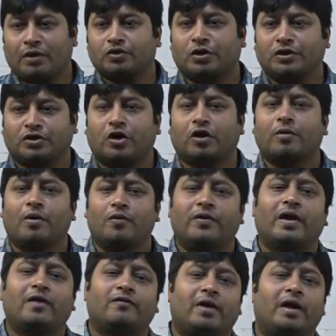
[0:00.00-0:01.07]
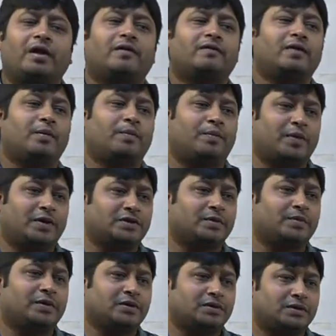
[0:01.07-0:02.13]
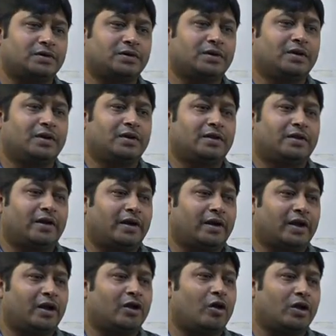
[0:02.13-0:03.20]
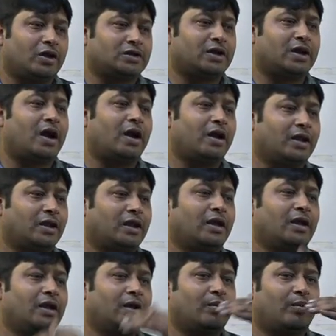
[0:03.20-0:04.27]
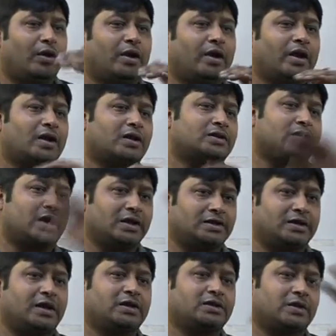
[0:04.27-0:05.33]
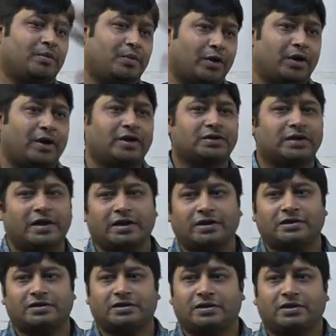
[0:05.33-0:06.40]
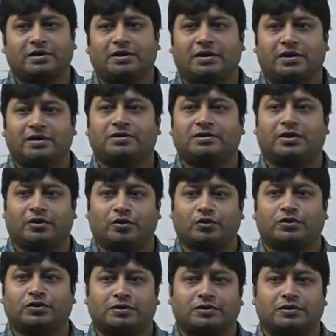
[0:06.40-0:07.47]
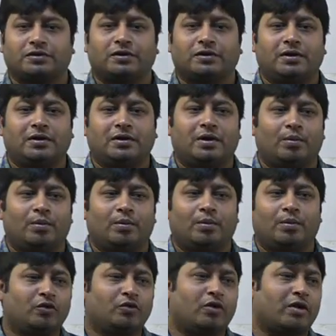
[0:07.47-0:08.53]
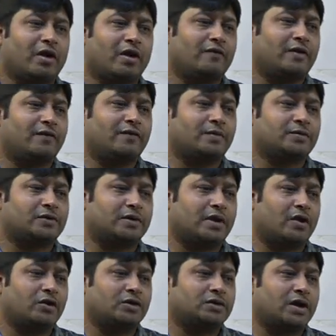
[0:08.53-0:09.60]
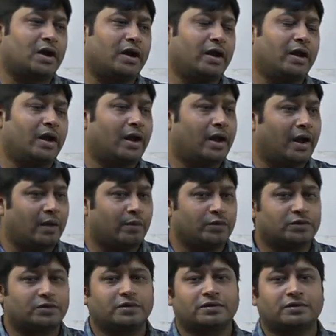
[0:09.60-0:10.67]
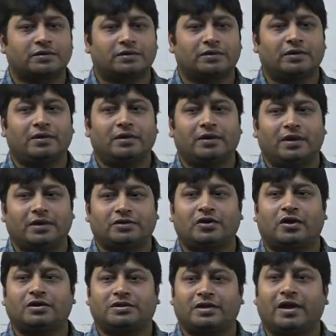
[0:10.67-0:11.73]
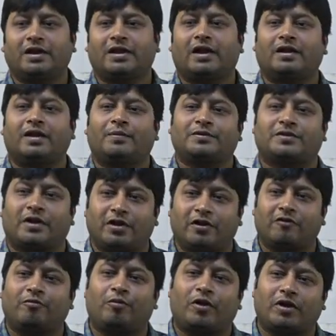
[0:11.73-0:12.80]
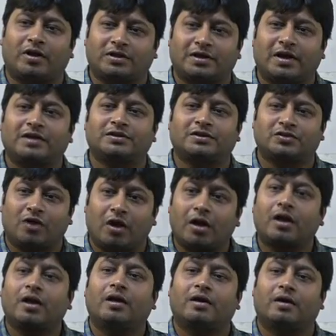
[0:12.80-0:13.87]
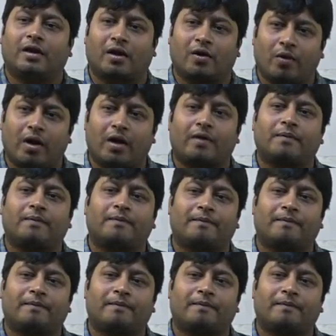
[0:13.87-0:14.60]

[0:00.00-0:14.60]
So he's talking about we have well developed principles, theoretical knowledge regarding the political science, that is the politics and its institutions. But we do not have developed knowledge regarding administration. He is not saying that the study of political science is not required.